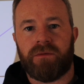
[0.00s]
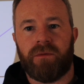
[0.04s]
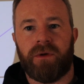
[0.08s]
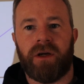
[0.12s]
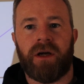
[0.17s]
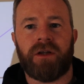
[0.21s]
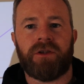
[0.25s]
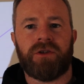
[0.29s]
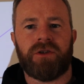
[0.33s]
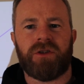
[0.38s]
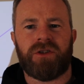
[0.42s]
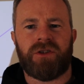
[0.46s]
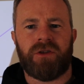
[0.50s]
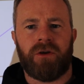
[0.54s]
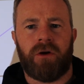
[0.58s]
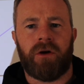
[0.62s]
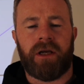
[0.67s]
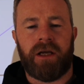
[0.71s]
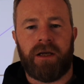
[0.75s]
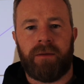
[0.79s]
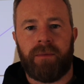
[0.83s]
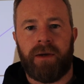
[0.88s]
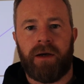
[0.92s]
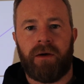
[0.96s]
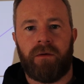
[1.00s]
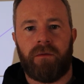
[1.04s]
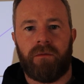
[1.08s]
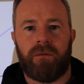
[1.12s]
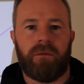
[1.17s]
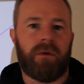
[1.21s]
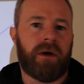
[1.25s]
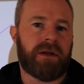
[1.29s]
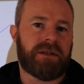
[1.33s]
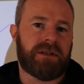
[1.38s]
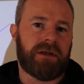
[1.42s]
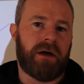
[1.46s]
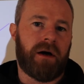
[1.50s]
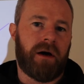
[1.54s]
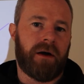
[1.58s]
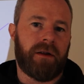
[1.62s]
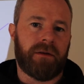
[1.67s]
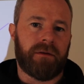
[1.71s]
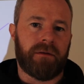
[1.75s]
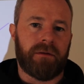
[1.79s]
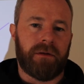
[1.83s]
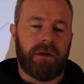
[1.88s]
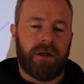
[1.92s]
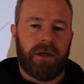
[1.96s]
We're not just talking about what's
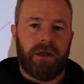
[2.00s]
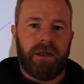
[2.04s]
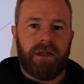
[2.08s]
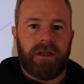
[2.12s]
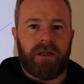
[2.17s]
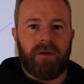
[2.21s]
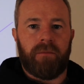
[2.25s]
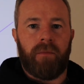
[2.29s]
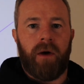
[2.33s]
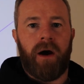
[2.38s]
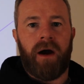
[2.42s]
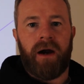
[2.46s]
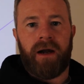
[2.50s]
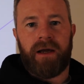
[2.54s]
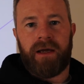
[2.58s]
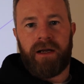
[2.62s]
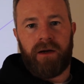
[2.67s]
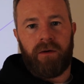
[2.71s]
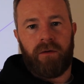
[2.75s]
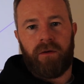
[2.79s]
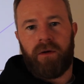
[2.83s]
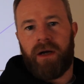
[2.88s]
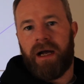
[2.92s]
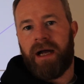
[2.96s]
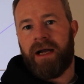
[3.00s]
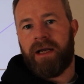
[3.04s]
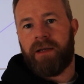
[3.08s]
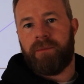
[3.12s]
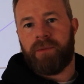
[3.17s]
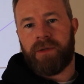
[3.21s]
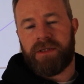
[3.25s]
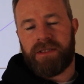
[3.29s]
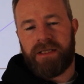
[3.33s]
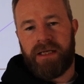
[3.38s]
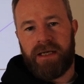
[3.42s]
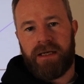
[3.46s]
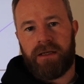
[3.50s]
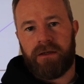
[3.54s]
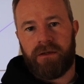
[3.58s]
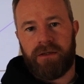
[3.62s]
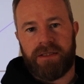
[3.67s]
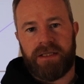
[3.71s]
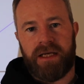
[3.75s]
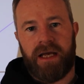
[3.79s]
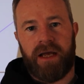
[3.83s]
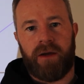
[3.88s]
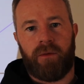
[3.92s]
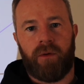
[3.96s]
on the market at any particular
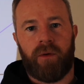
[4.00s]
day.